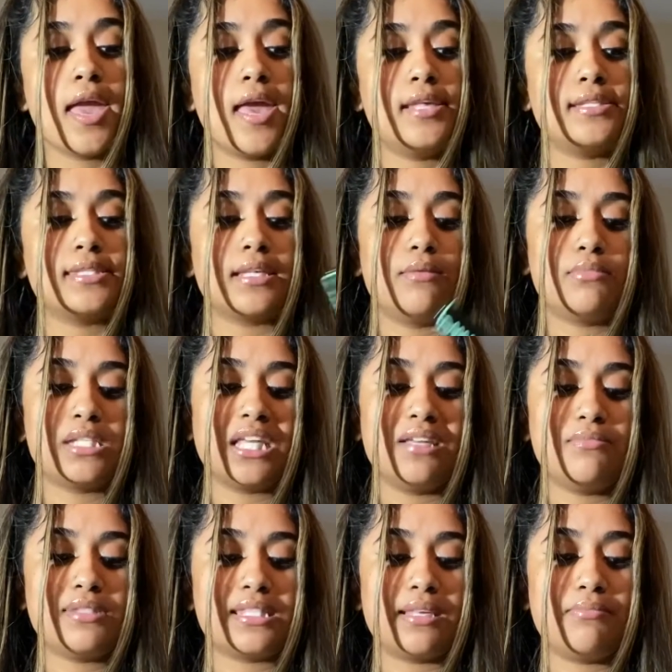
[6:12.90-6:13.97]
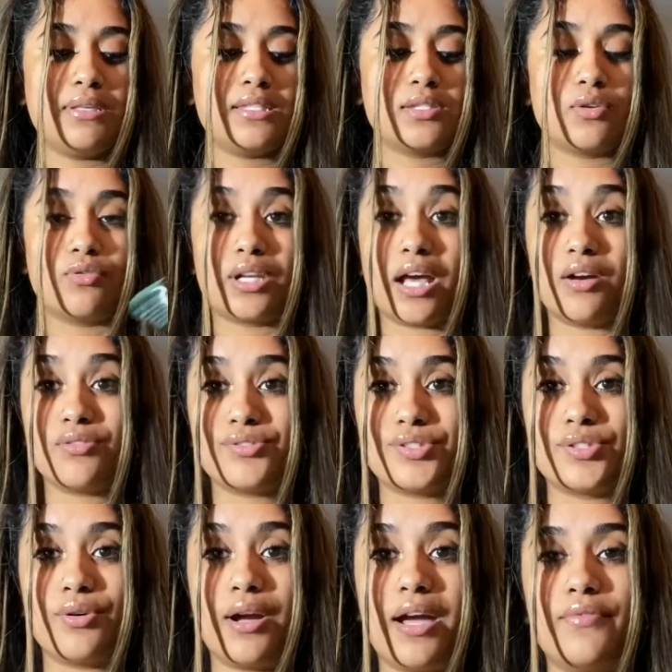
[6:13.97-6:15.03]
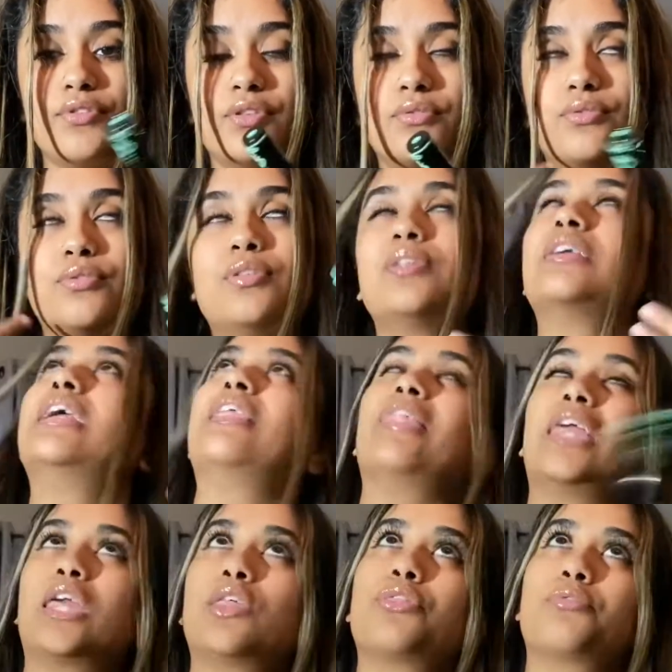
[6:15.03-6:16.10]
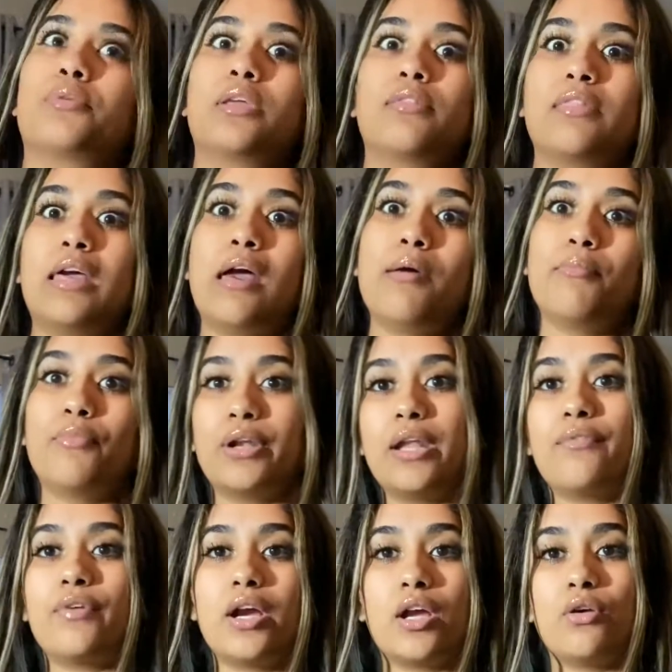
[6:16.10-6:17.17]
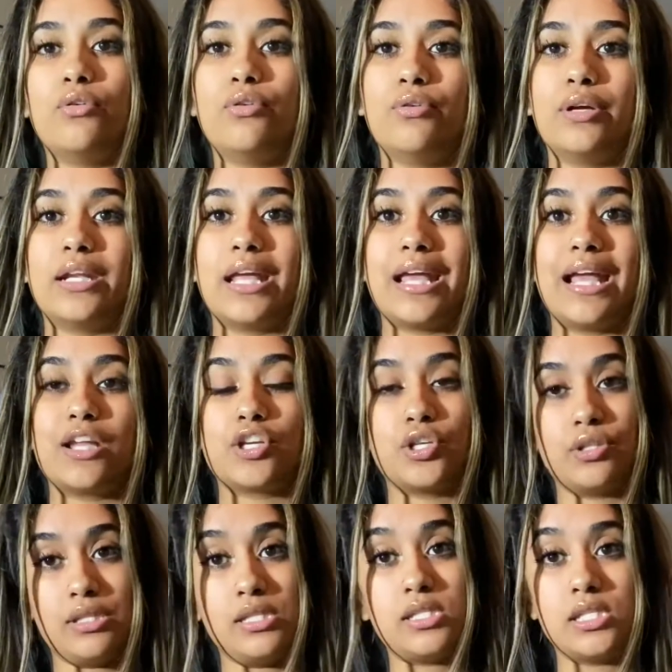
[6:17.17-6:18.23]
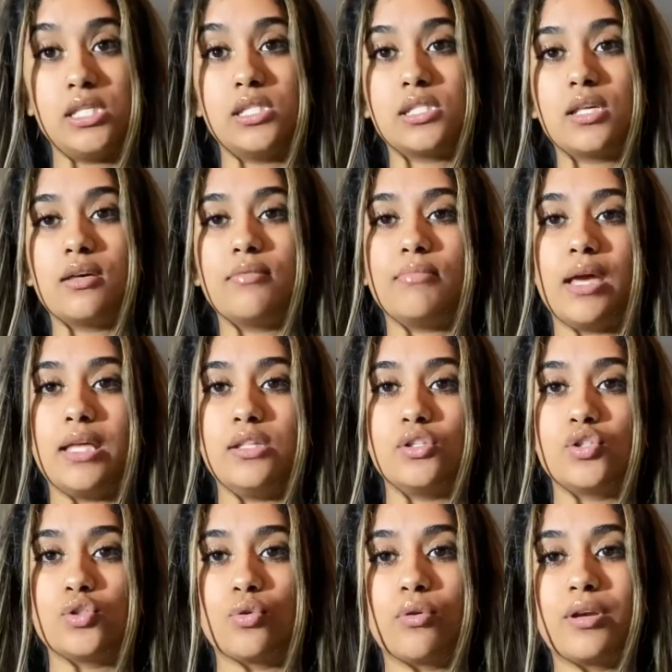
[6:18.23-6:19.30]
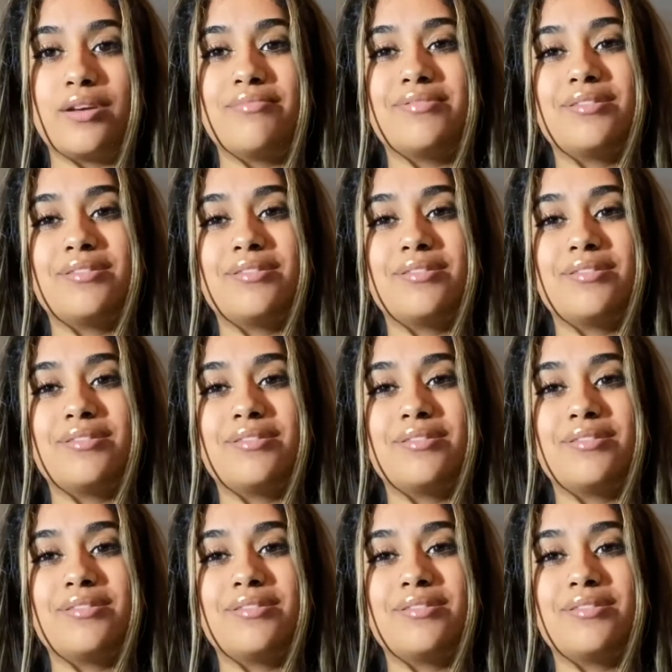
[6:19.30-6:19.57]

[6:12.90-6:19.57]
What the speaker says: Sometimes it'd be sold out, so I have to get like three of them whenever I go and I actually see some in store.